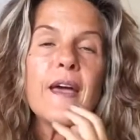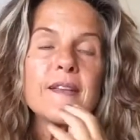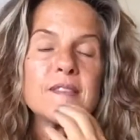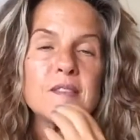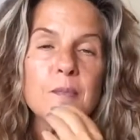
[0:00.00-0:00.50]

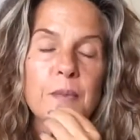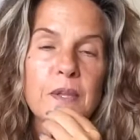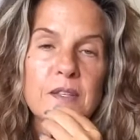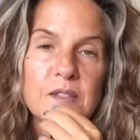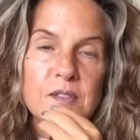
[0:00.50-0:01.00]
As
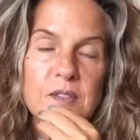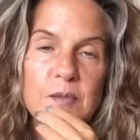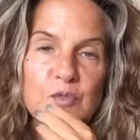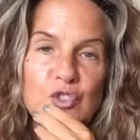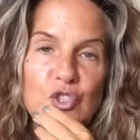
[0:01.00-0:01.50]
simple as it
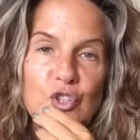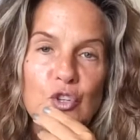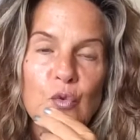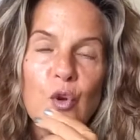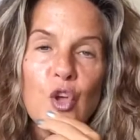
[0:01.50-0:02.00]
seems to
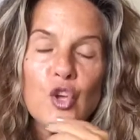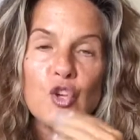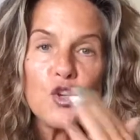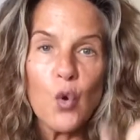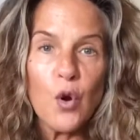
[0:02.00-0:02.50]
you.
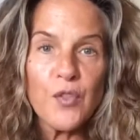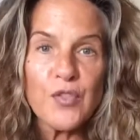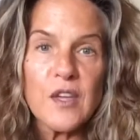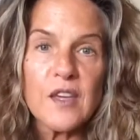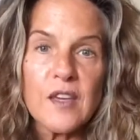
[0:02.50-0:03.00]
You're
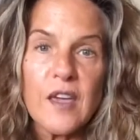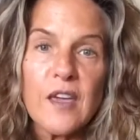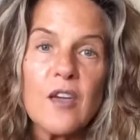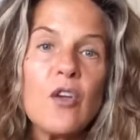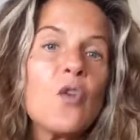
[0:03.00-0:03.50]

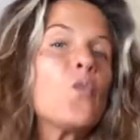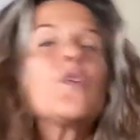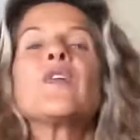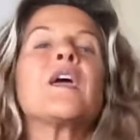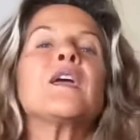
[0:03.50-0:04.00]
thinking
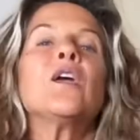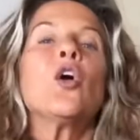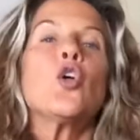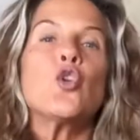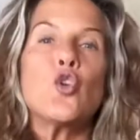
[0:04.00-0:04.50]
with a
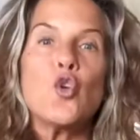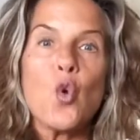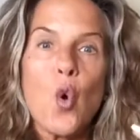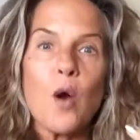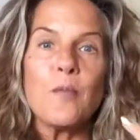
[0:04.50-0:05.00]

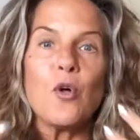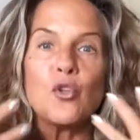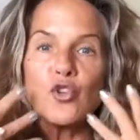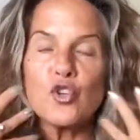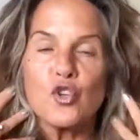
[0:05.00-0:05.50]

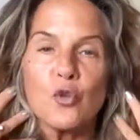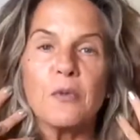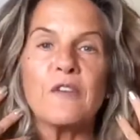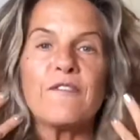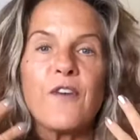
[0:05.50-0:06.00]
normal
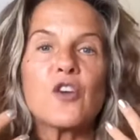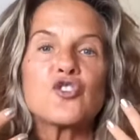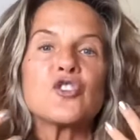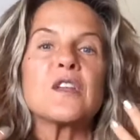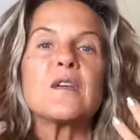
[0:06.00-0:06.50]
human
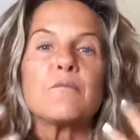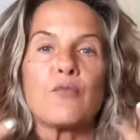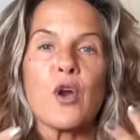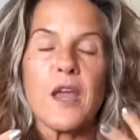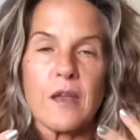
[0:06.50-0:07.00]
functioning
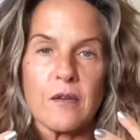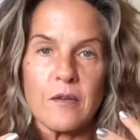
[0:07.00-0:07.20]
brain.